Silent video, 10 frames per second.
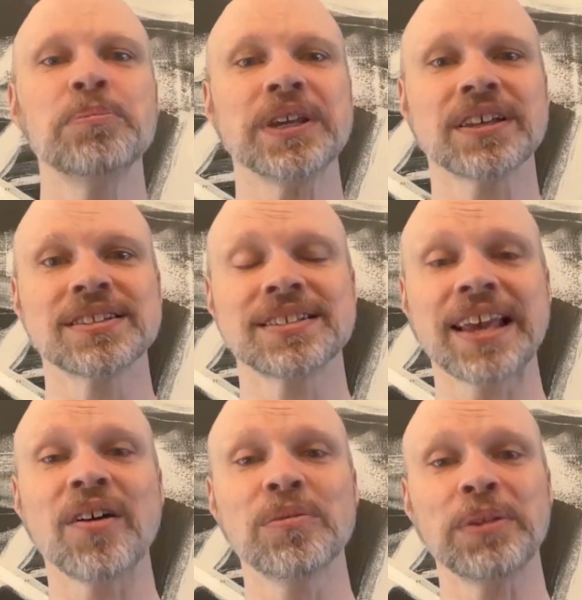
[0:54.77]
because
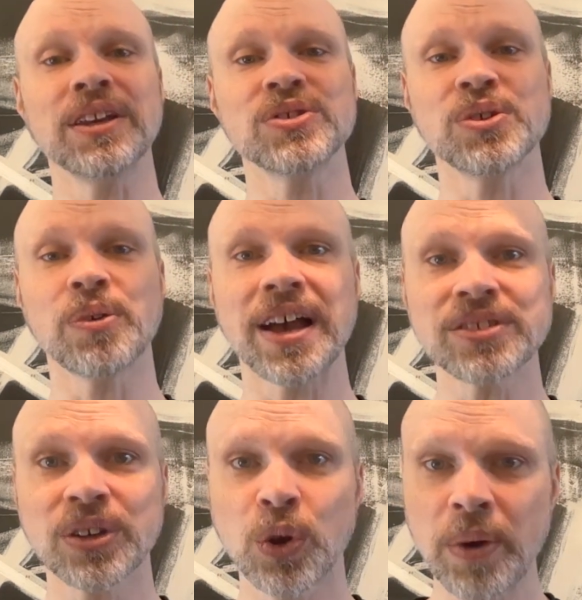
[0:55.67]
doubt makes you
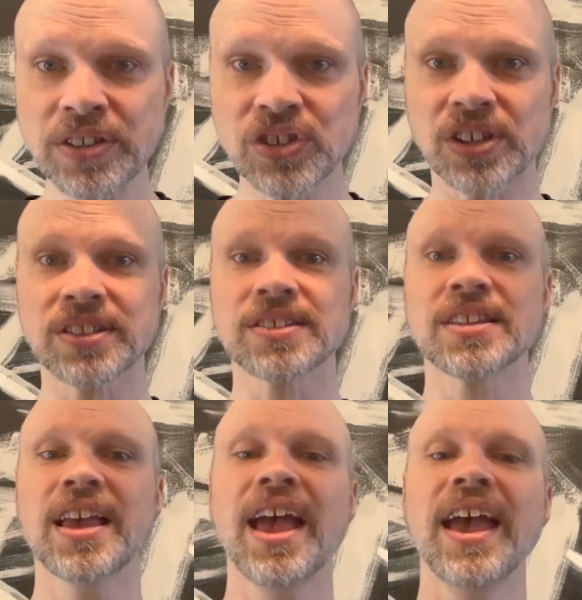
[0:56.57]
ask questions.
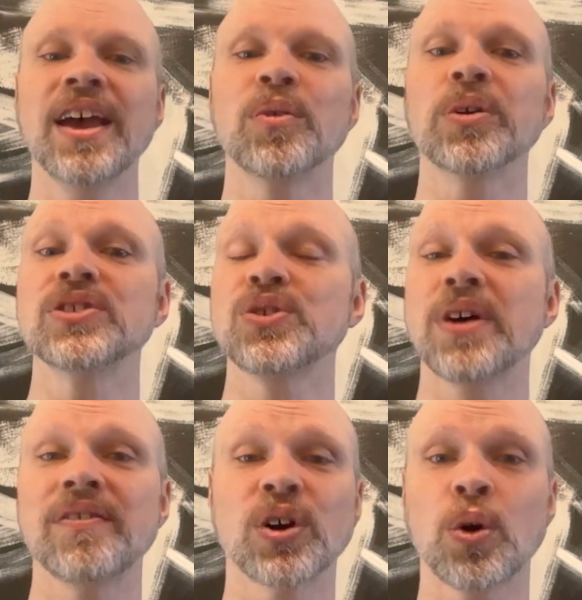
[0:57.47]
And once you
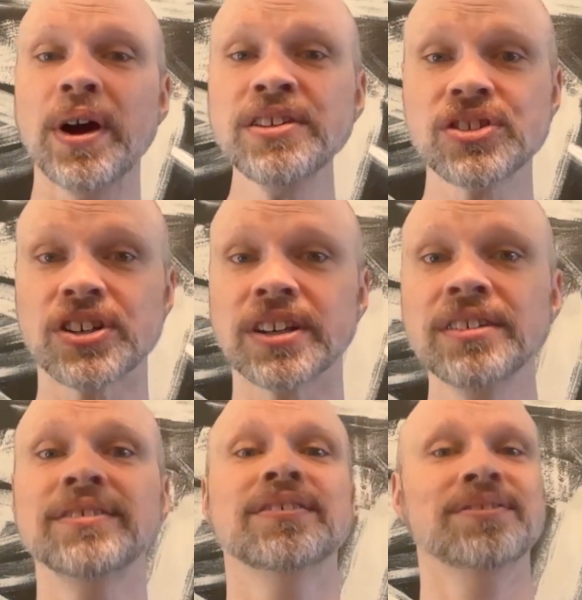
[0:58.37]
have a
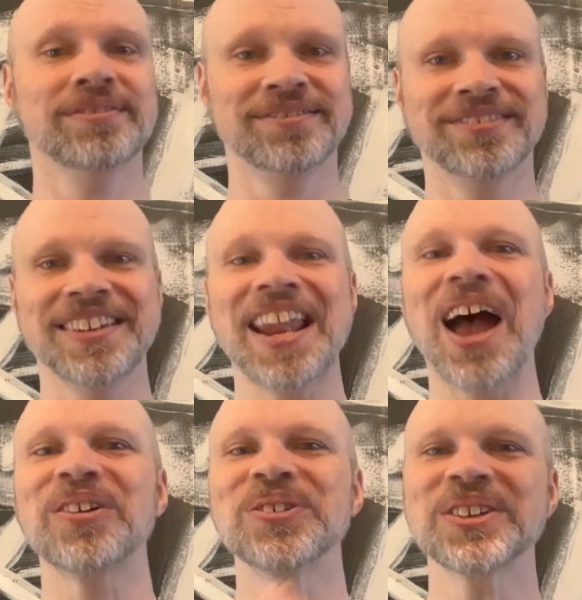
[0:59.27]
question,
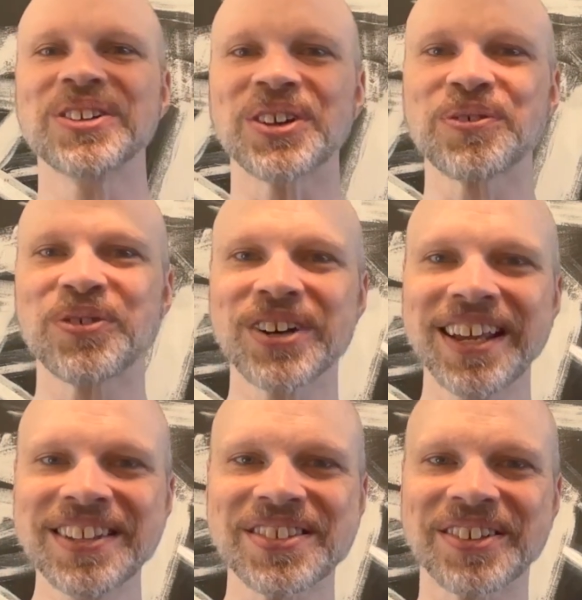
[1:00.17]
now you can look for an
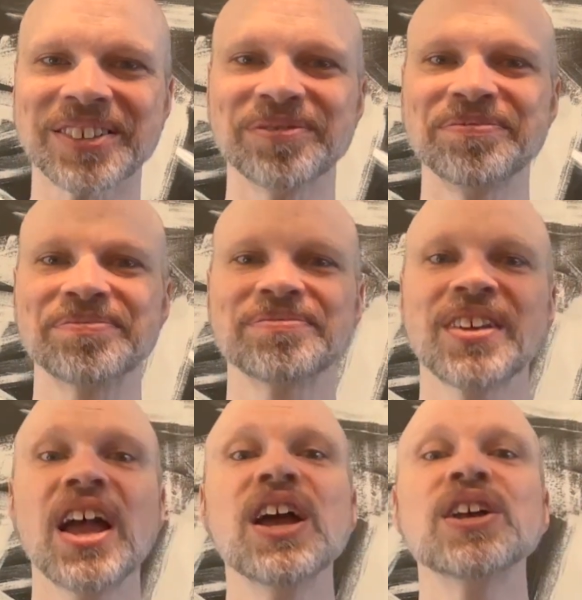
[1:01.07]
answer.
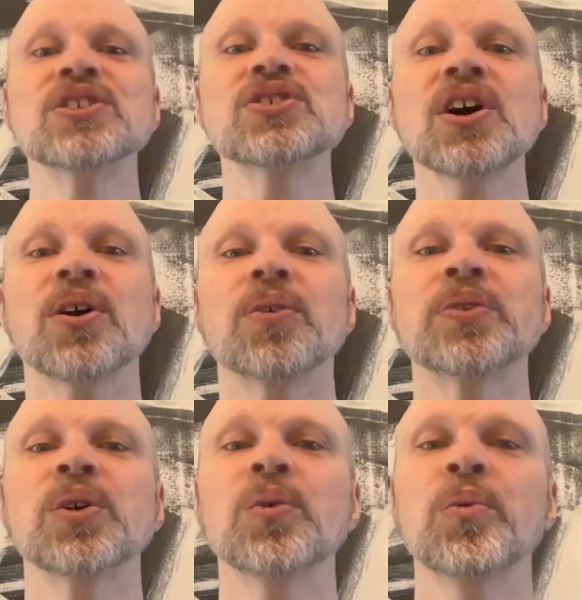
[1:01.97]
So,
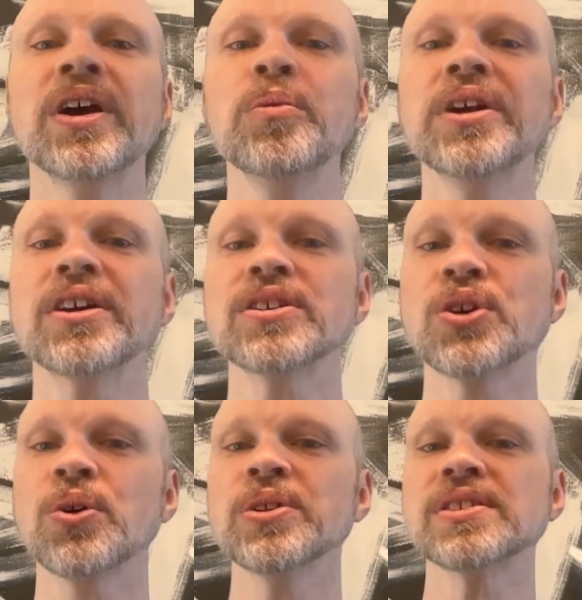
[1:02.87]
when we are
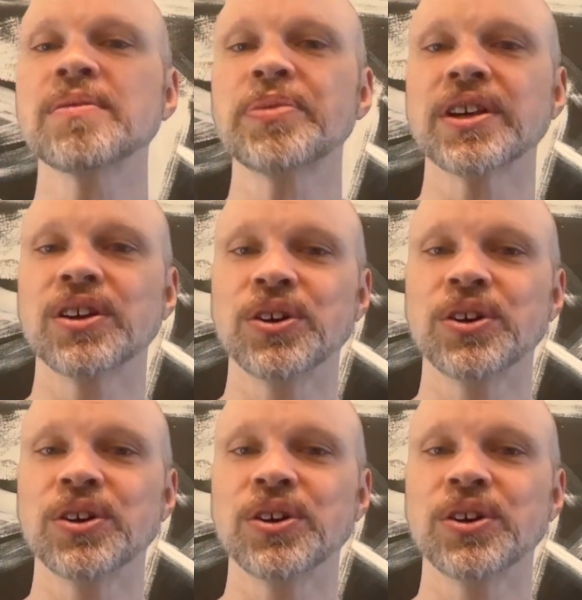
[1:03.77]
told something